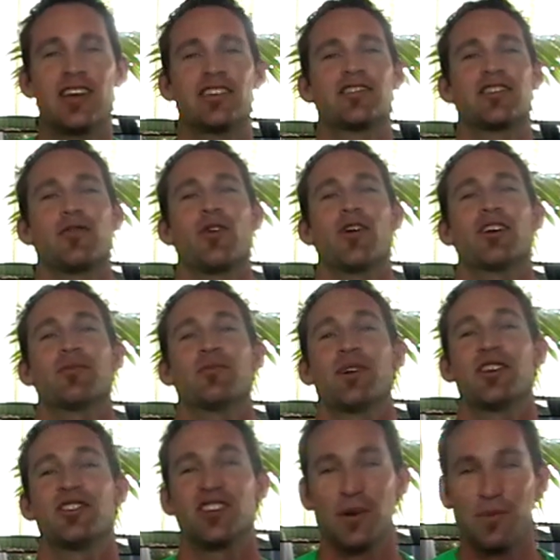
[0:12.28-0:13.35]
so I can
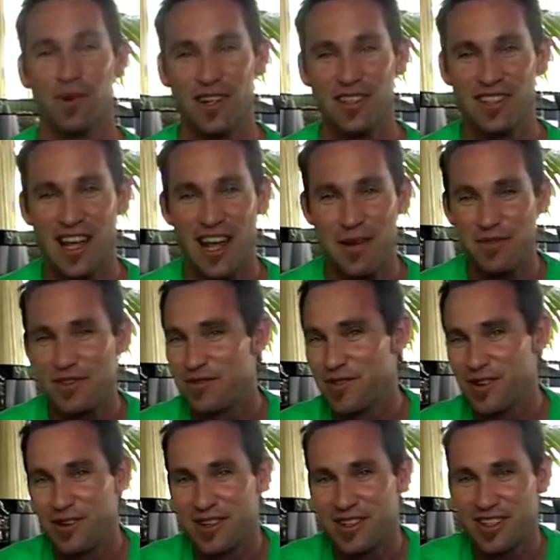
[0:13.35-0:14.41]
play Japanese games on
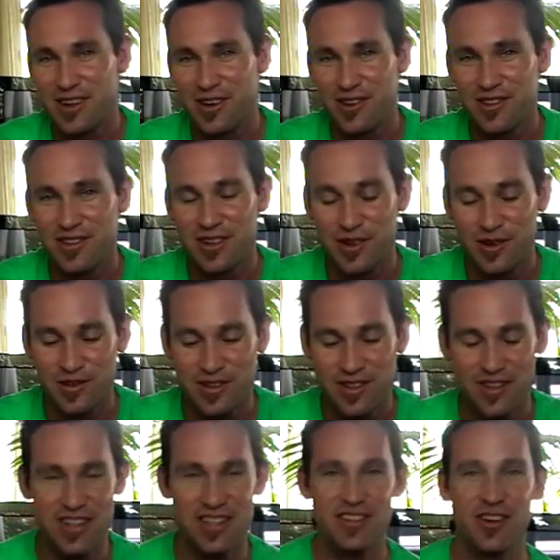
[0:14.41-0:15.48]
various
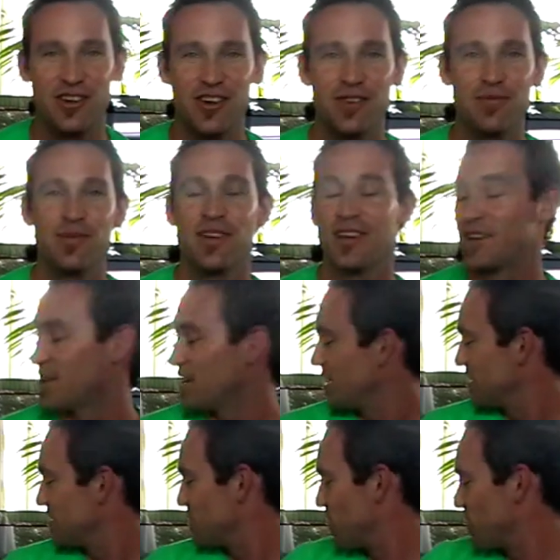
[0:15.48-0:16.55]
consoles. This time
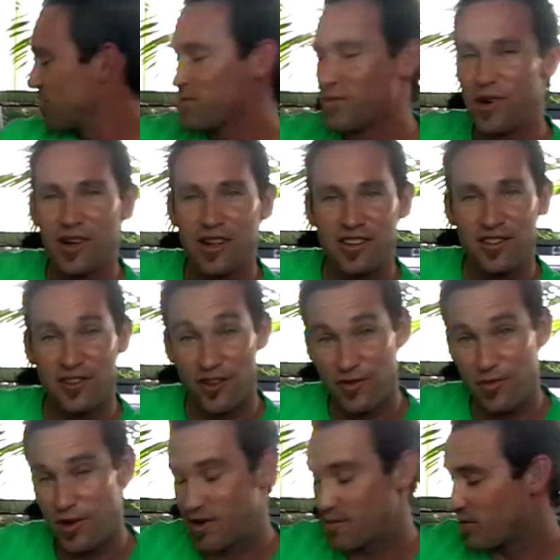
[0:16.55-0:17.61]
he's
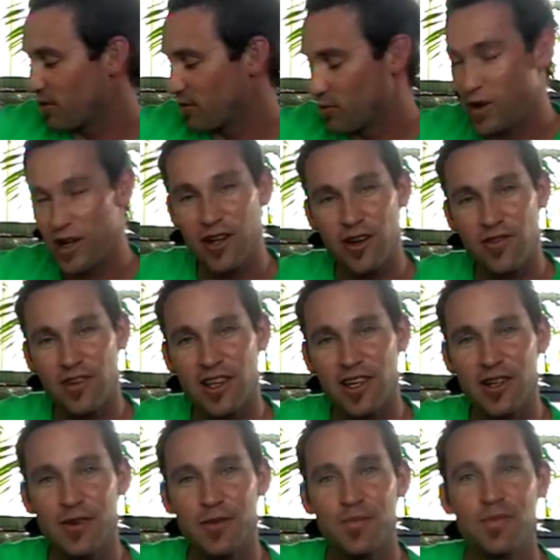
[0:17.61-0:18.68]
soft modded my Wii over
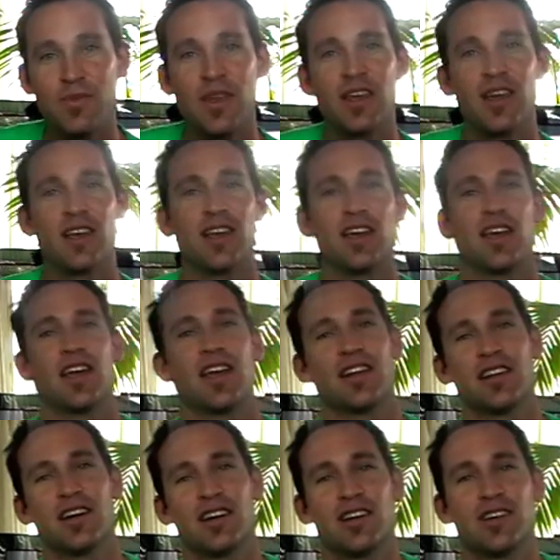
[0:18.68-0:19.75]
here
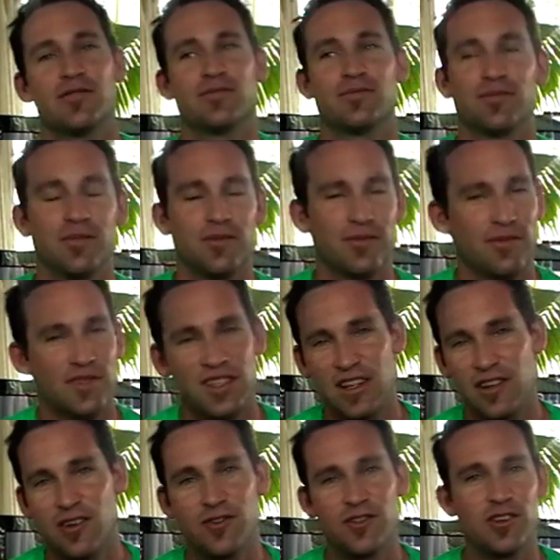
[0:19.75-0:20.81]
and sent
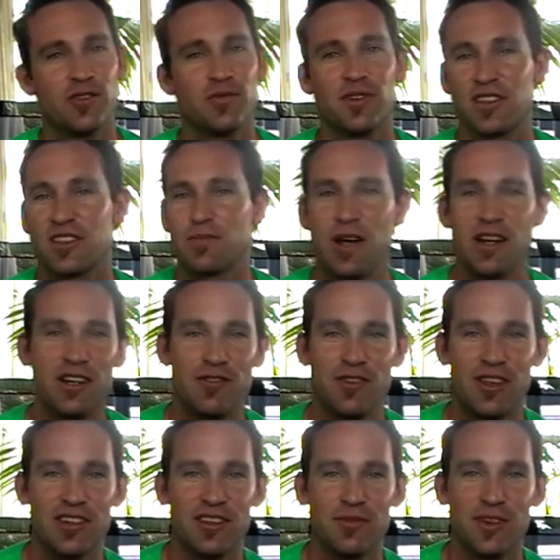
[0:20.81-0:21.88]
it off to him. He explained
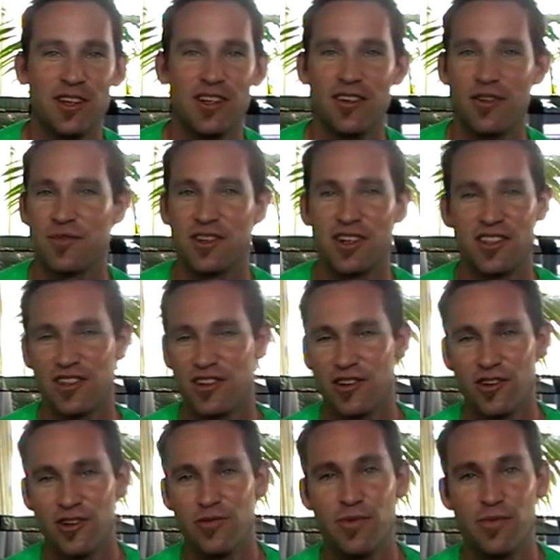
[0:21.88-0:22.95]
everything to me. I'm such a
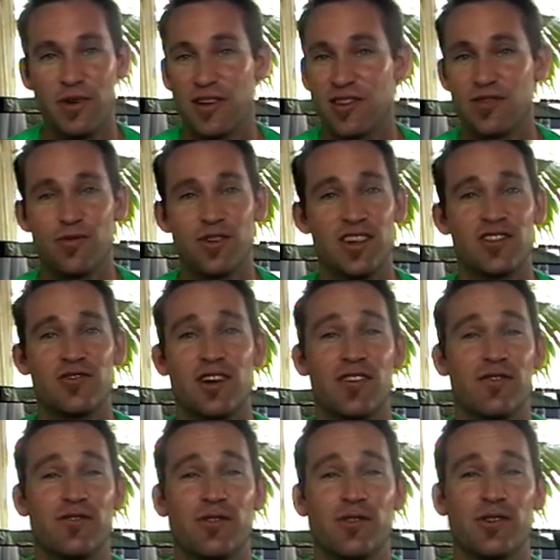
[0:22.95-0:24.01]
noob, but it's really
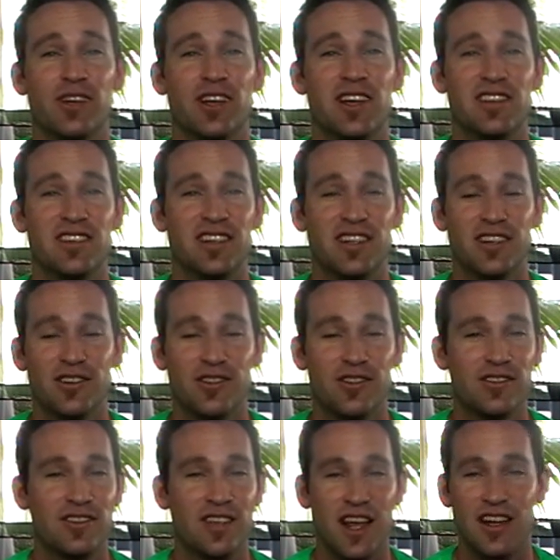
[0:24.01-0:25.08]
straightforward, easy to
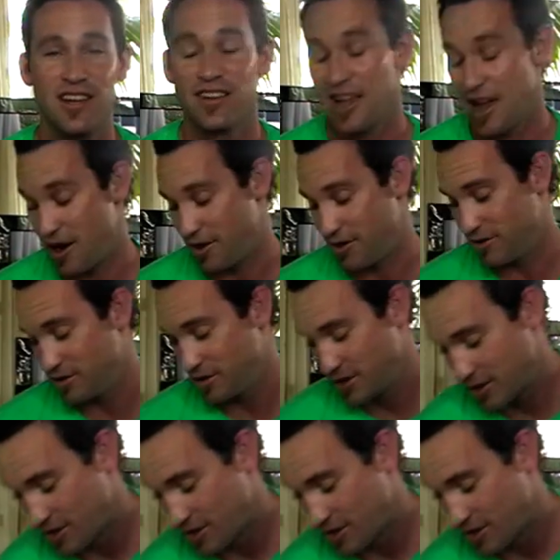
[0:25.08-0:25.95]
use, and now